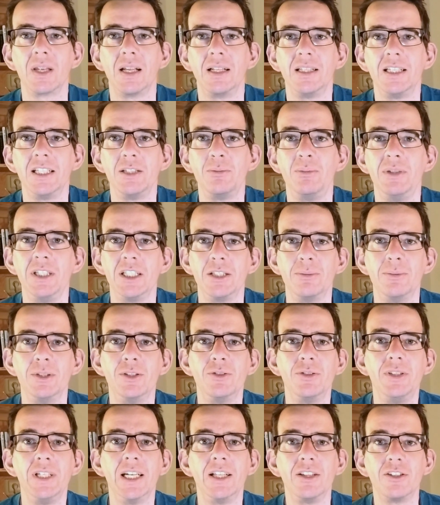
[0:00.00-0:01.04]
This brings me
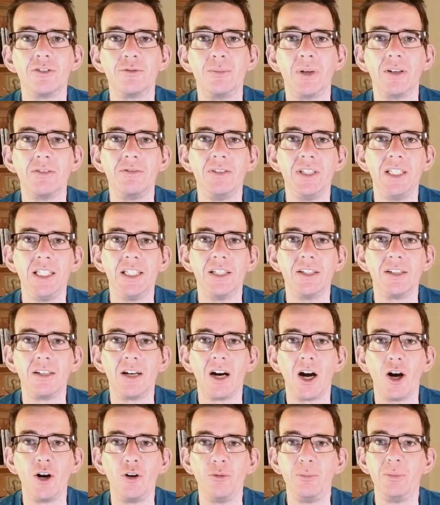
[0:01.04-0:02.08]
to the end of my video.
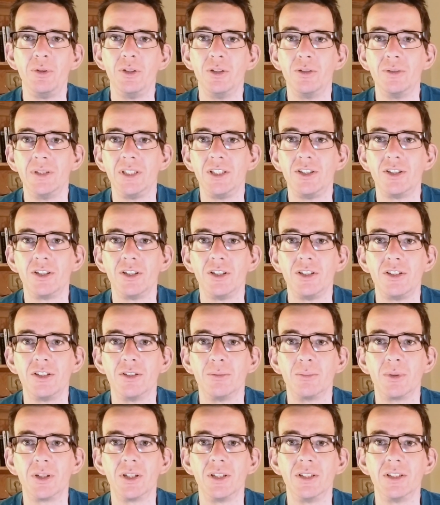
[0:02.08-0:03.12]
Hope you enjoyed
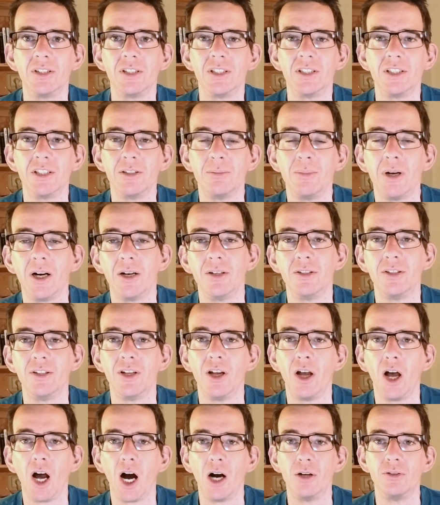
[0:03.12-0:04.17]
some content about
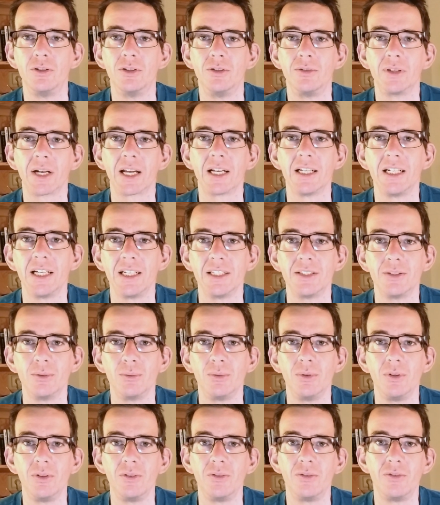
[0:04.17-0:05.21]
how to recognize a
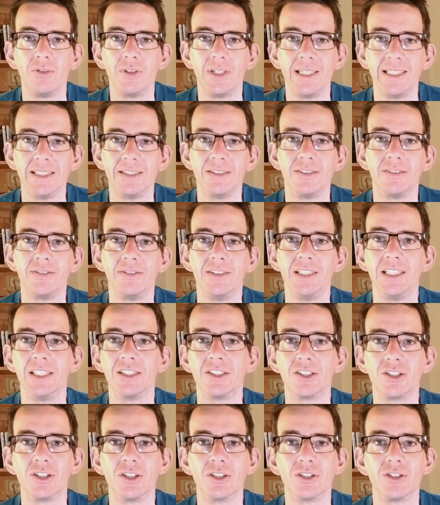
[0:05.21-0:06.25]
wolf and
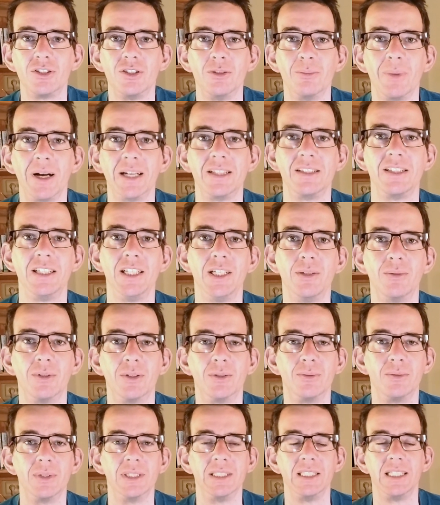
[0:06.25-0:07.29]
fingers crossed you might see
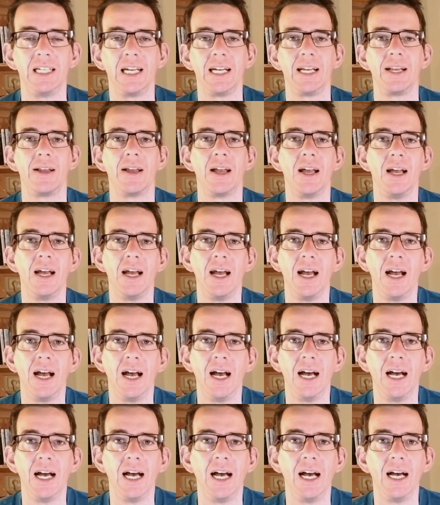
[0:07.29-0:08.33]
one one day.
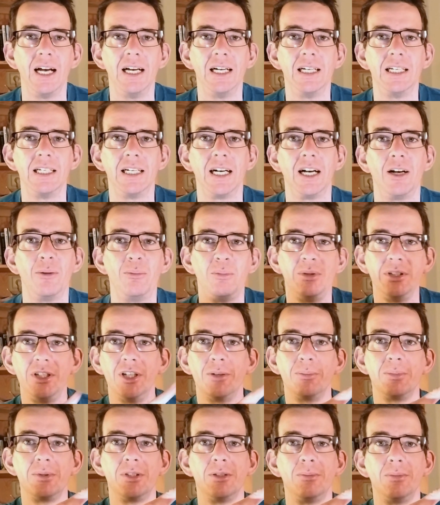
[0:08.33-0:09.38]
Uh, I'll put
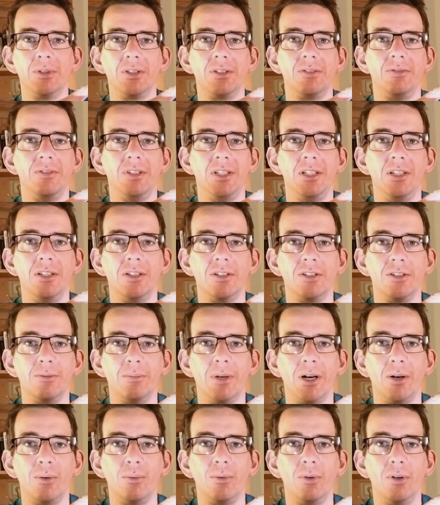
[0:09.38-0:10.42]
up some other videos
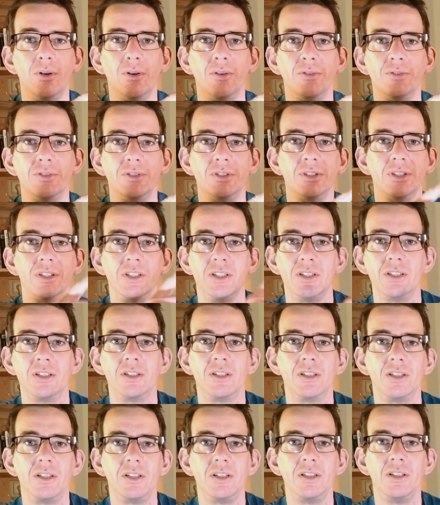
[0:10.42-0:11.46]
about wolves
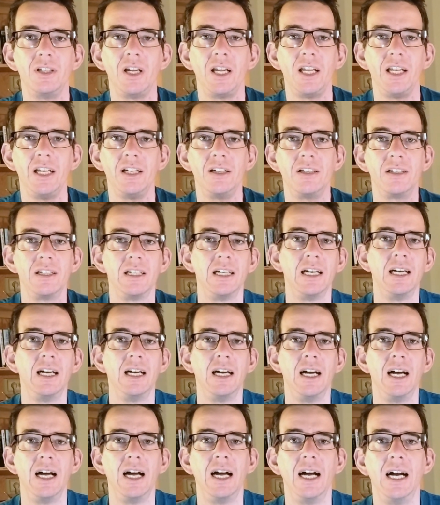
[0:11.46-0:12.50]
here
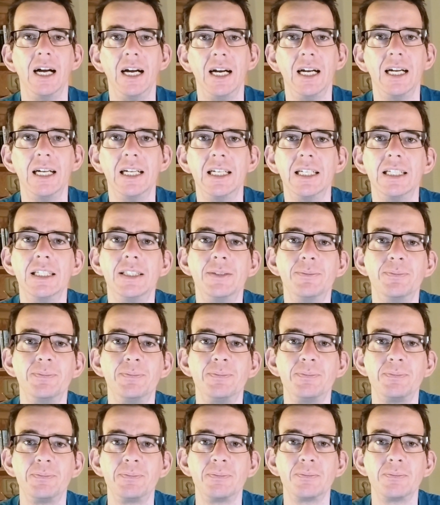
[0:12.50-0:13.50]
um,